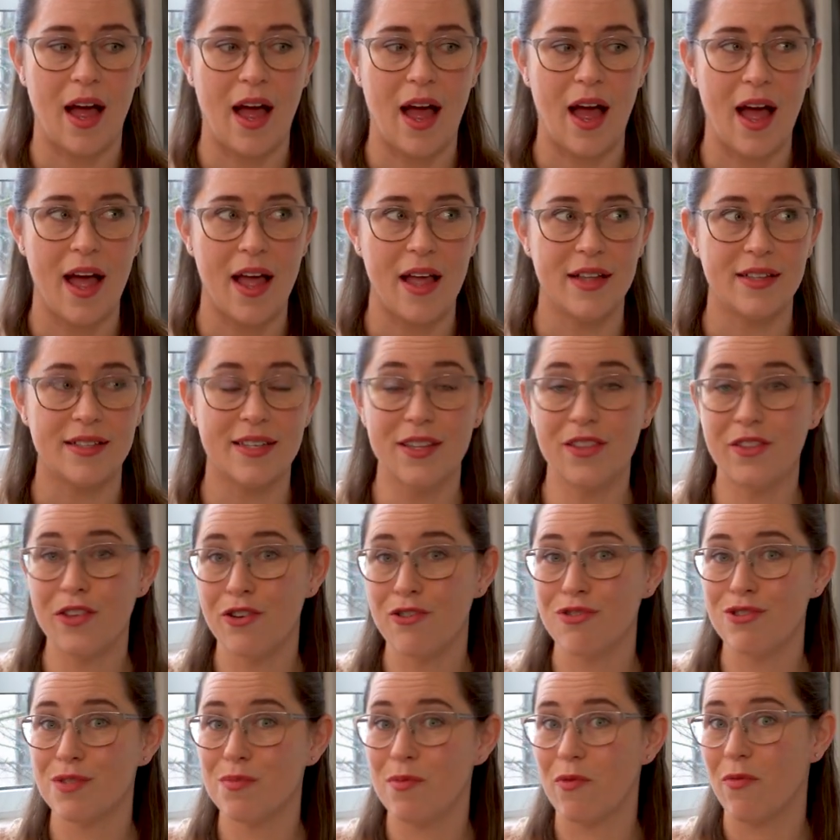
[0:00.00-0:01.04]
I did
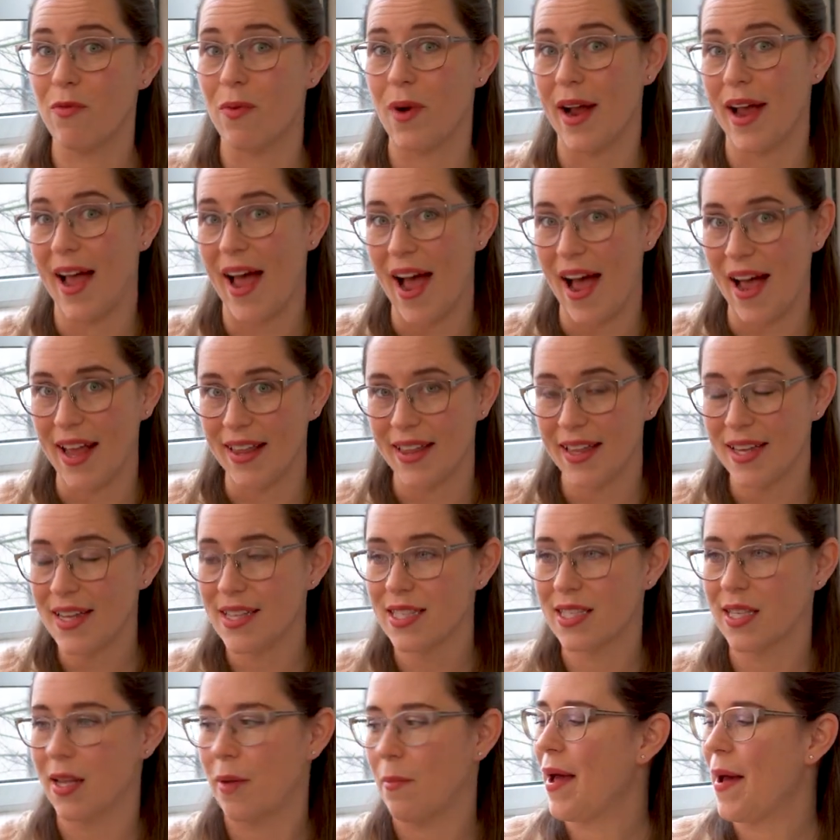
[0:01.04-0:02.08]
those before I had
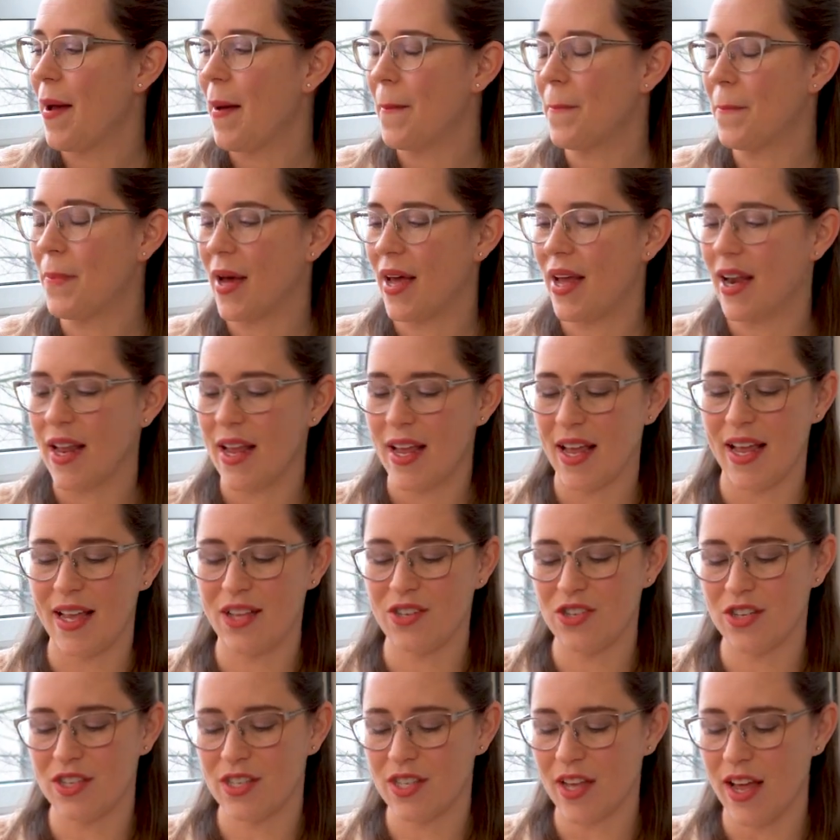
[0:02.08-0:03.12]
this, but
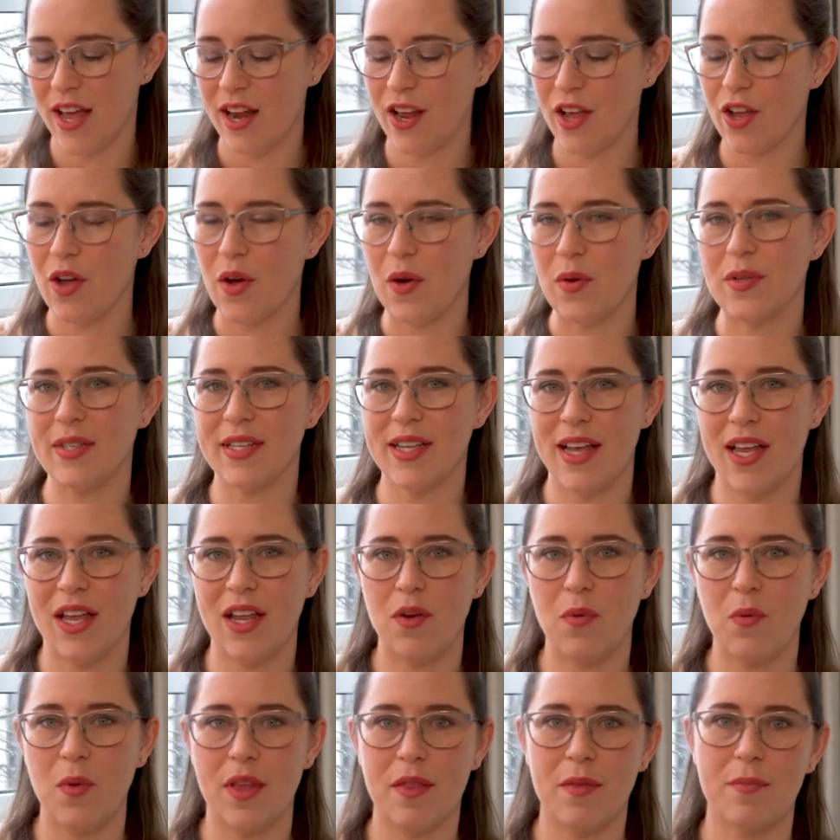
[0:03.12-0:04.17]
it just kind of goes
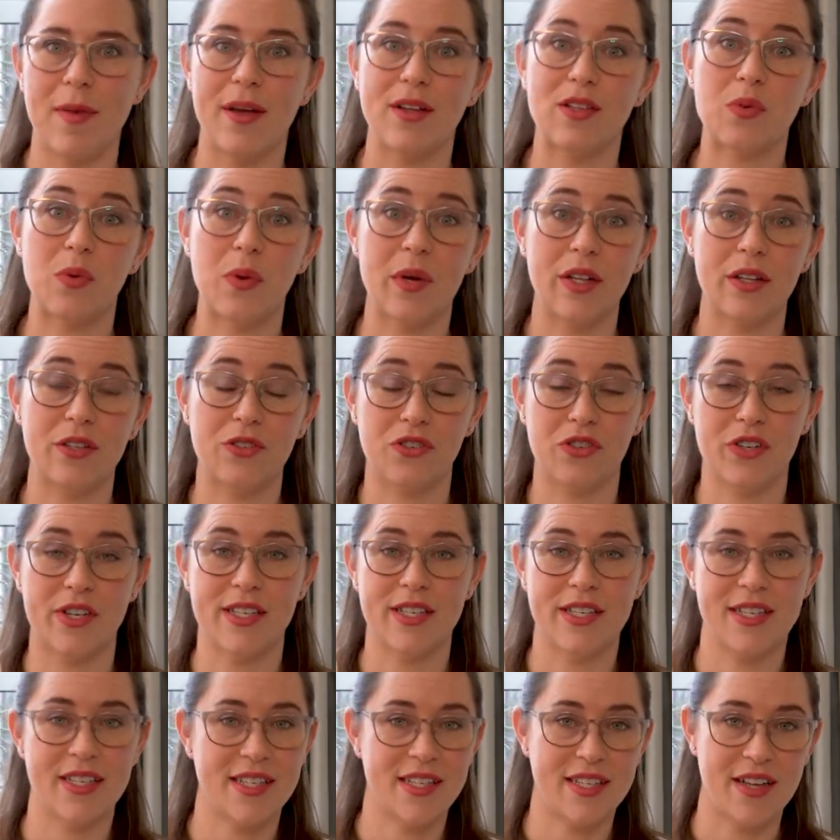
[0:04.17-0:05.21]
in with my
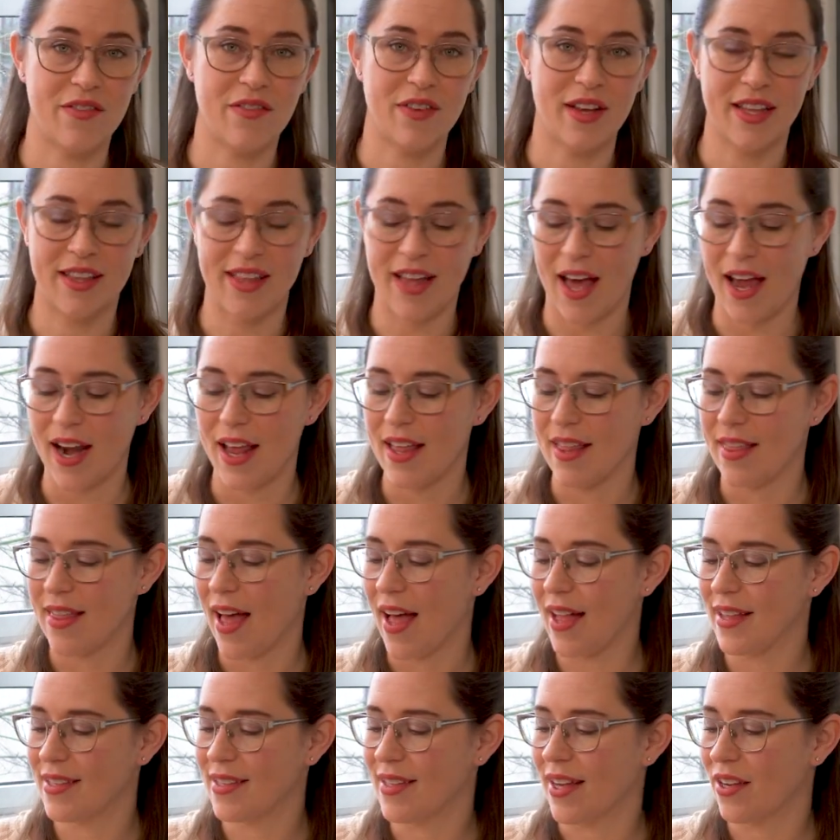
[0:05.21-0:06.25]
toiletries and stuff like that in
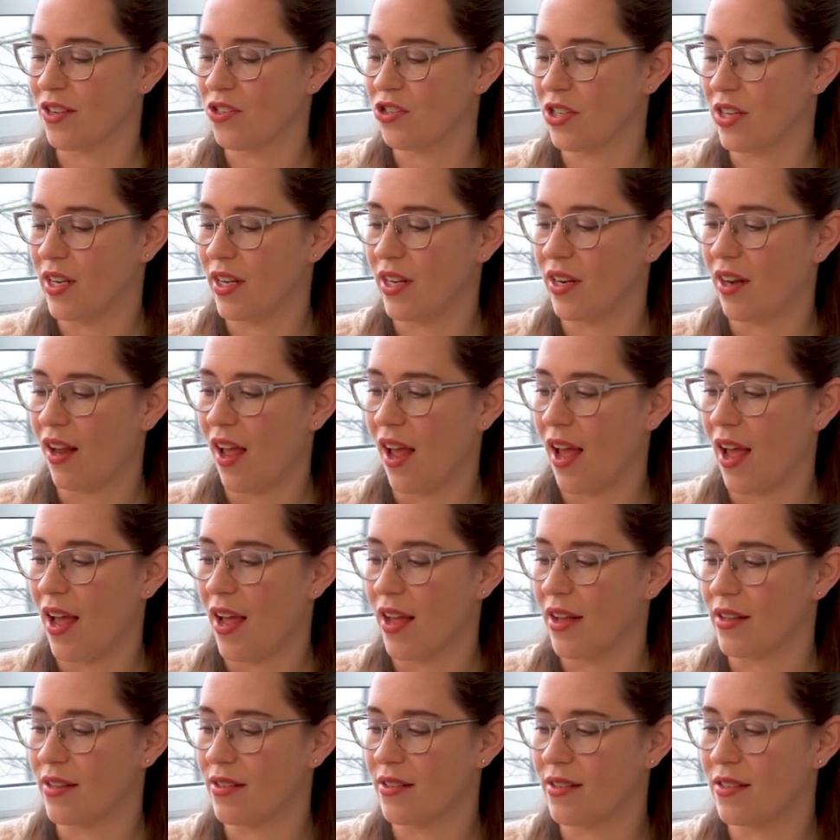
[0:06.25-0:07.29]
that section.
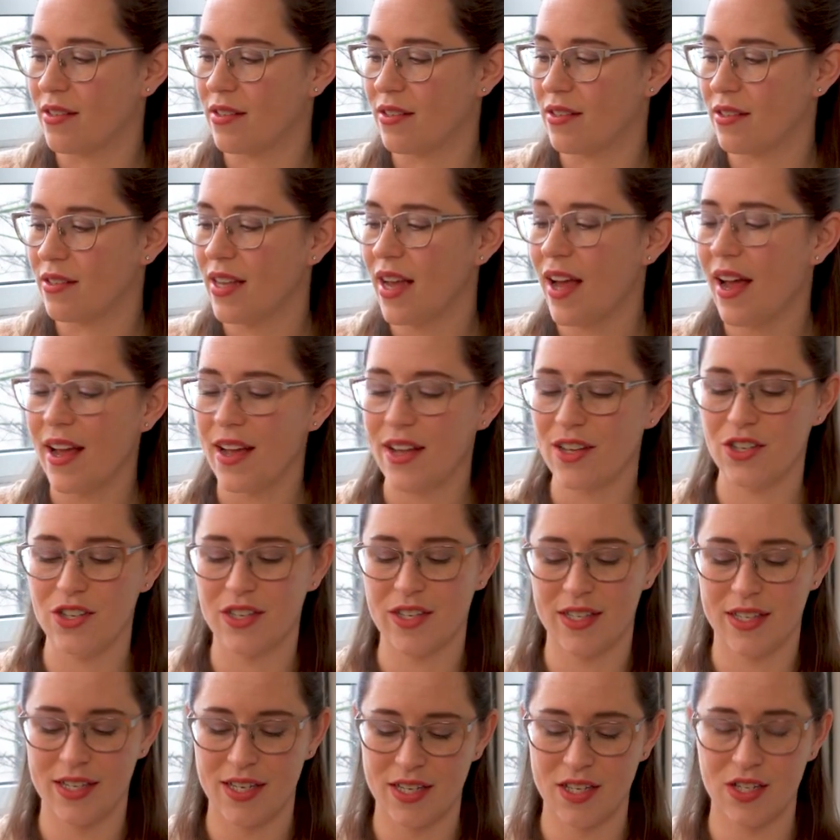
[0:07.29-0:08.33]
And yeah,
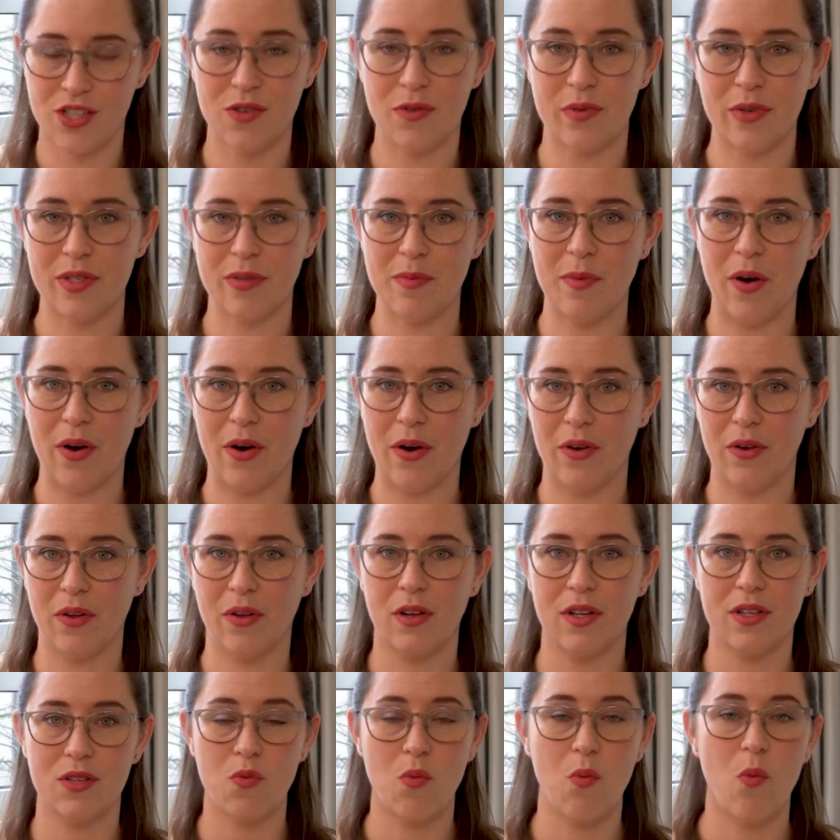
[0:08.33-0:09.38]
it's so
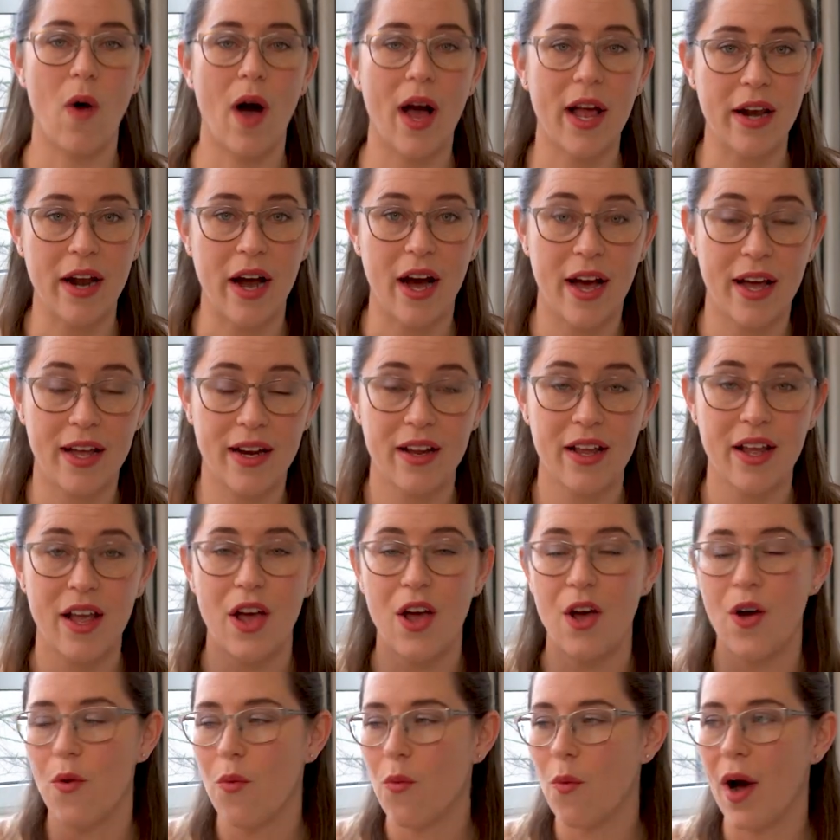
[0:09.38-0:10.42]
small, why not?
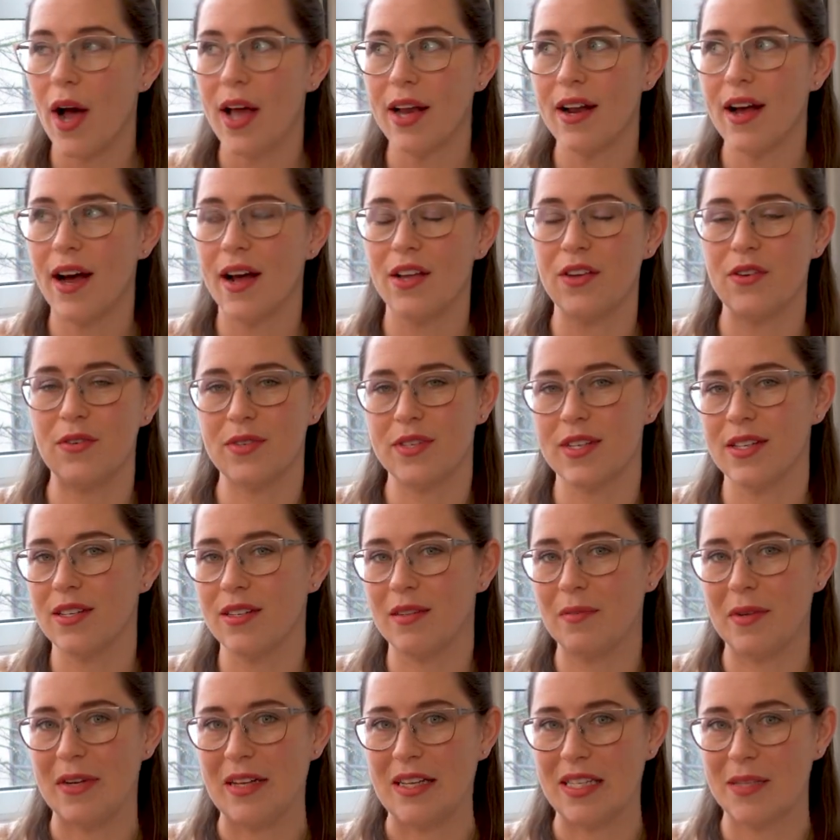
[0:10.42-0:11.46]
Why not use a
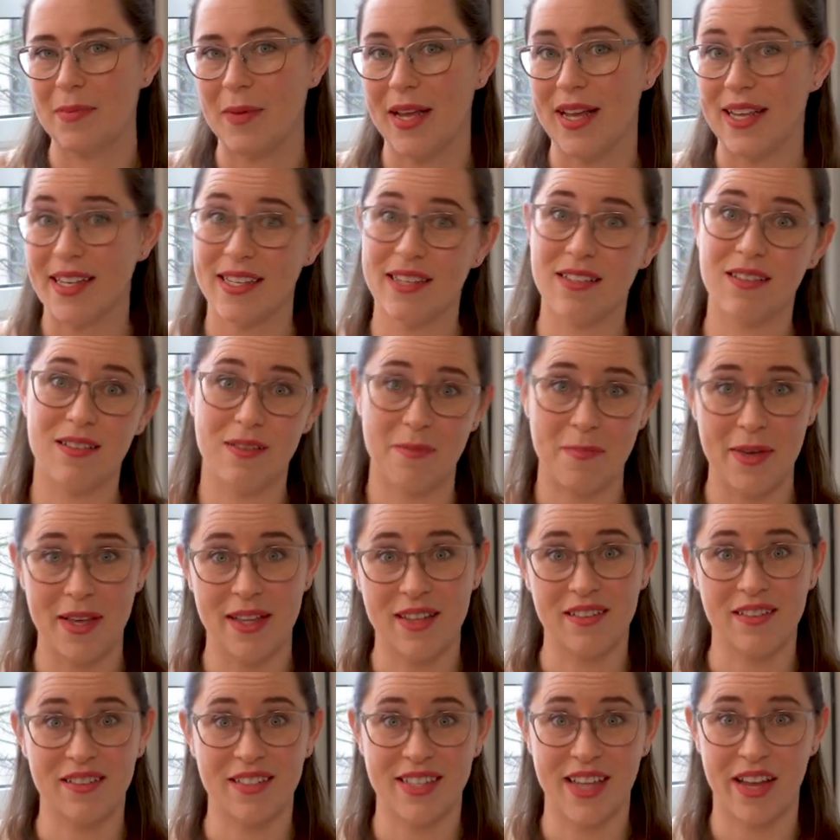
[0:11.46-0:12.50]
little bit of space to be a
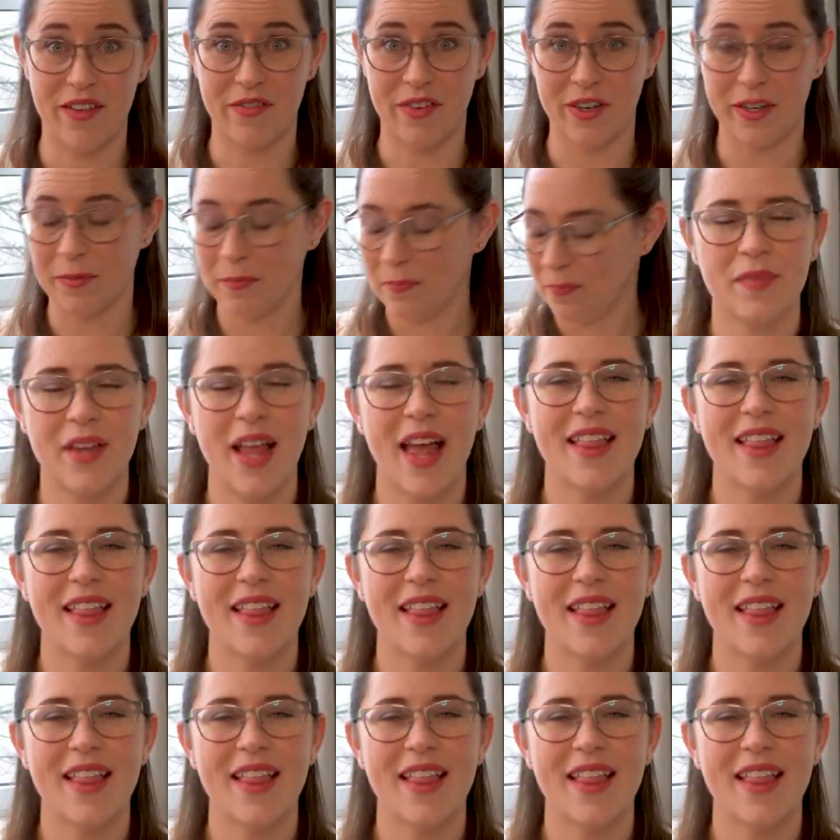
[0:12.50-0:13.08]
little safer?